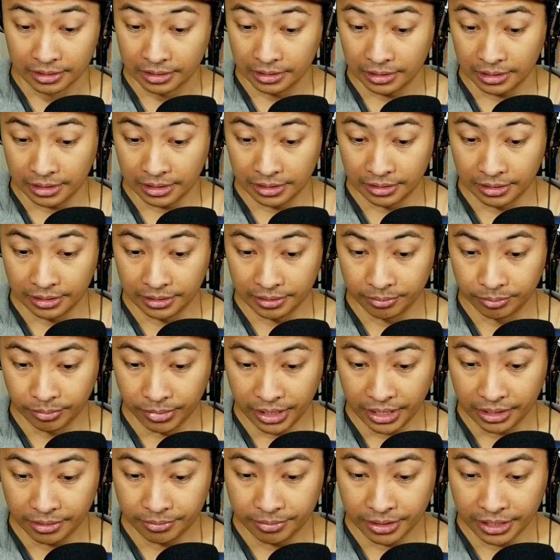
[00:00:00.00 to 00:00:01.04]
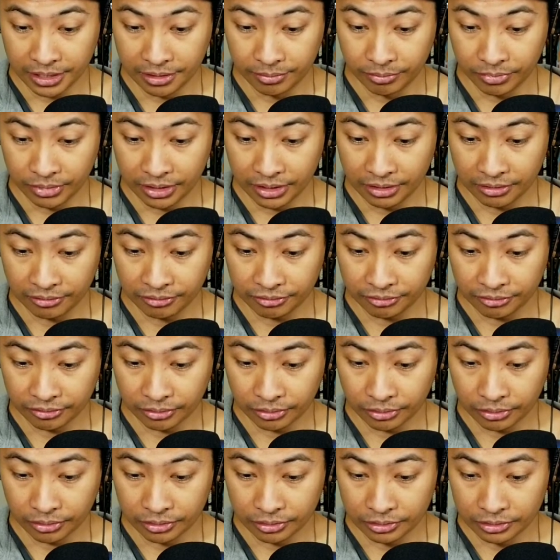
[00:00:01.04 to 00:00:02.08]
Uh, made by me
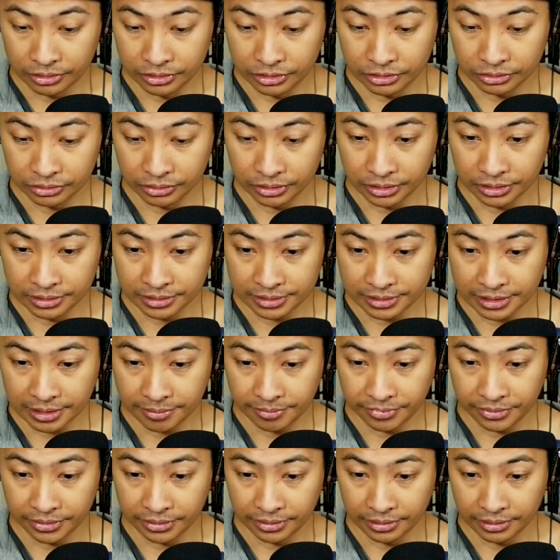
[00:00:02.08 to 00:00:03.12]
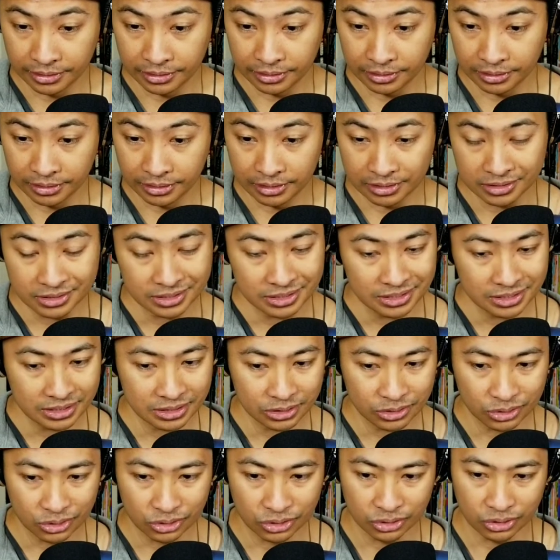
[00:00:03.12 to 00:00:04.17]
for Julie something. This is
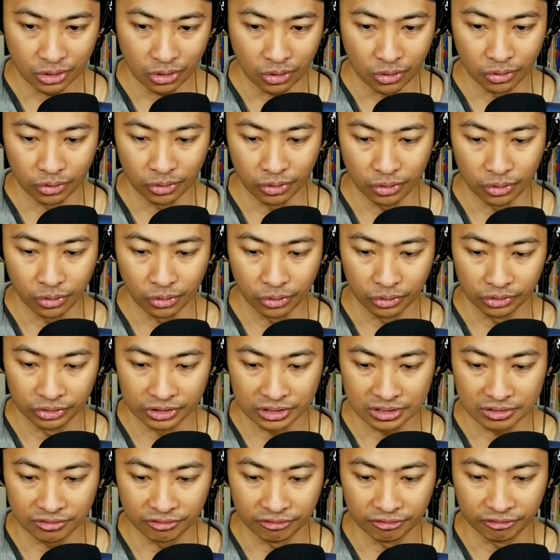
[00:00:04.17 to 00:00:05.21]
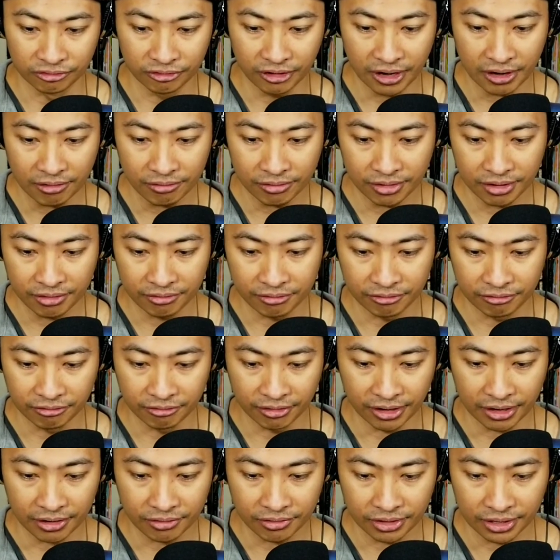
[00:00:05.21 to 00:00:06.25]
so cool. Just very,
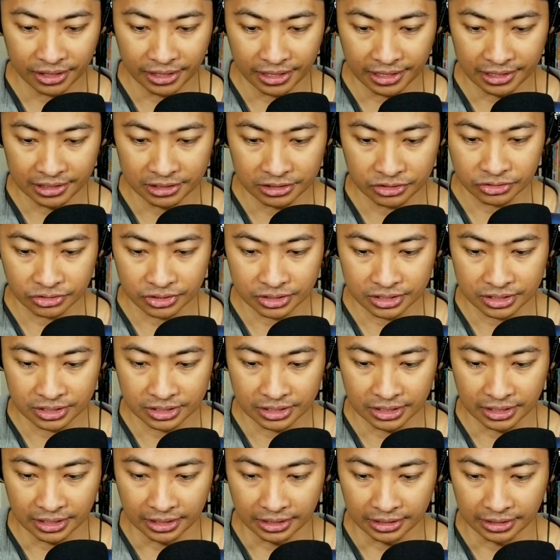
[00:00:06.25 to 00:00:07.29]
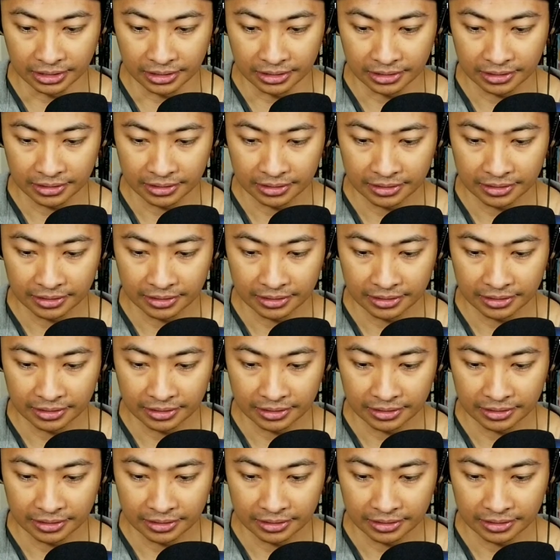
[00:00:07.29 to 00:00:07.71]
very interesting.